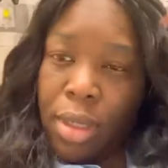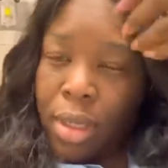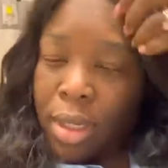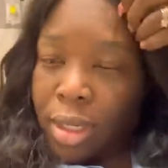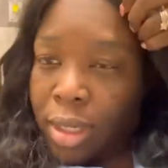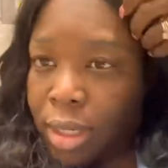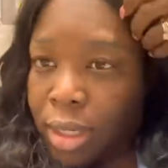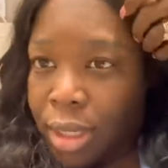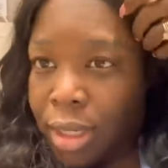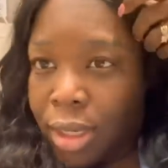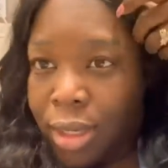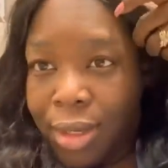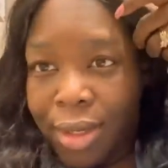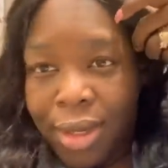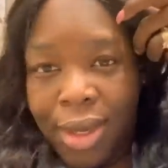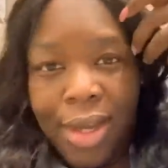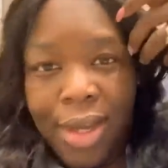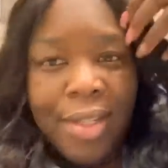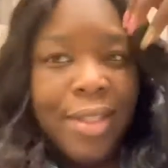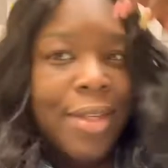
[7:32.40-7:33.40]
I
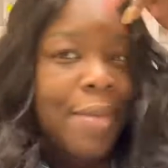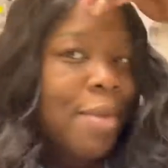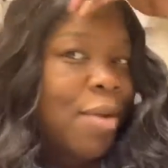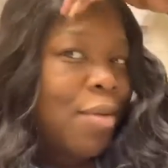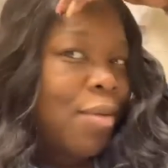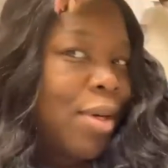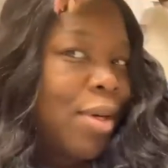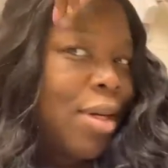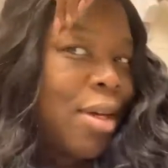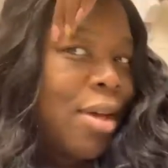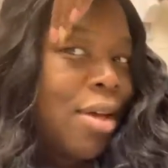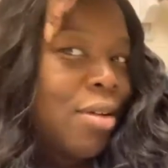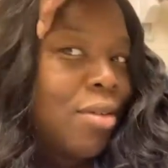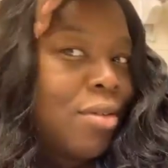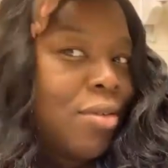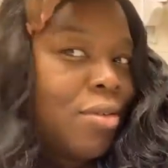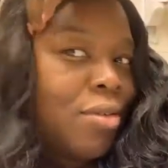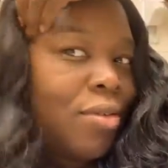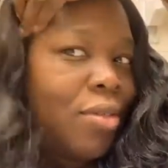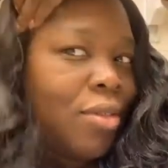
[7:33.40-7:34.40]
had to take my wig off.
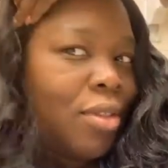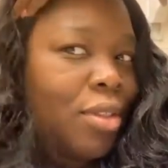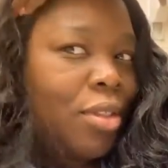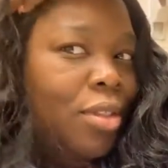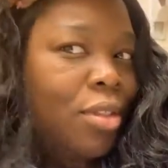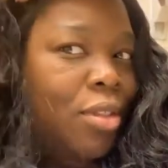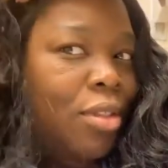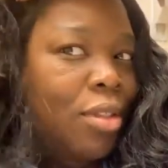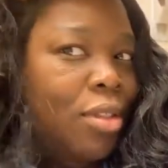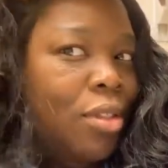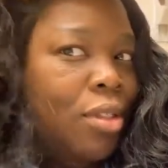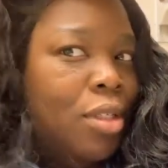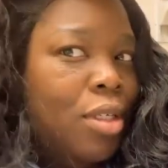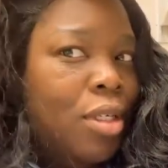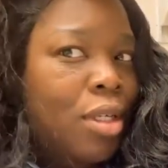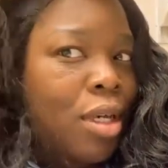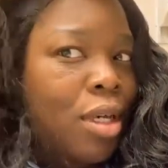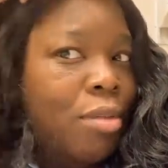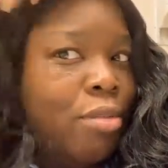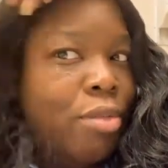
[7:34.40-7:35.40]

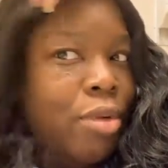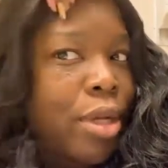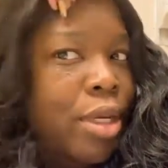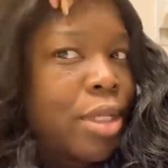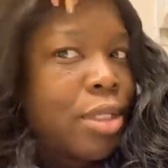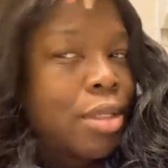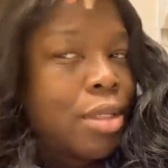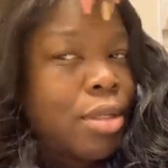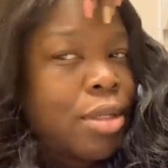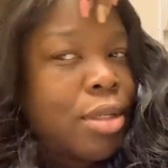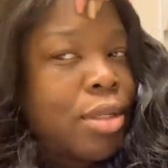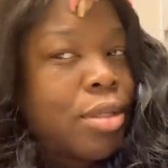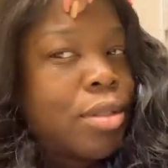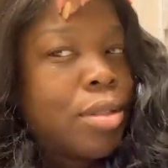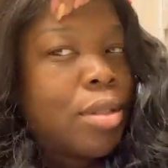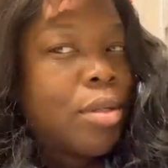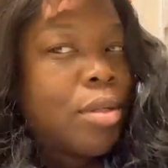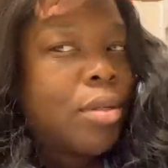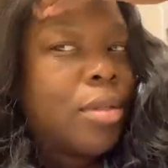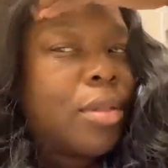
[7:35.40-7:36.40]
I got braids under here,
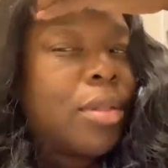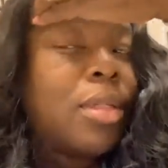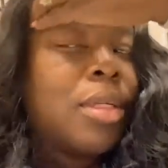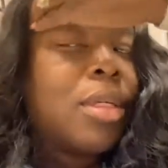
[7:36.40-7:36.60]
so